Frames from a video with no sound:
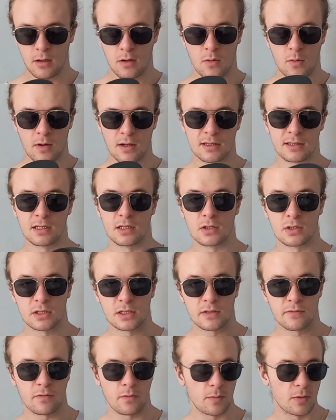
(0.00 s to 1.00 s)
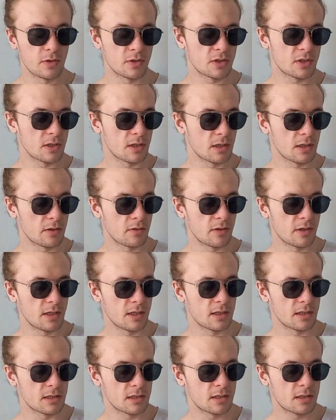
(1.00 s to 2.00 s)
well dosed for most of the
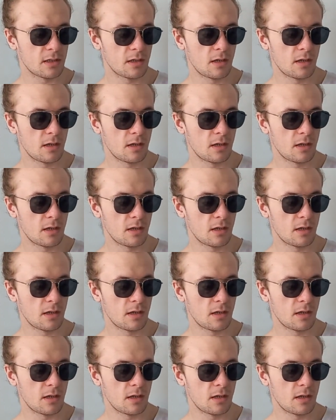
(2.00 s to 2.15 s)
ingredients.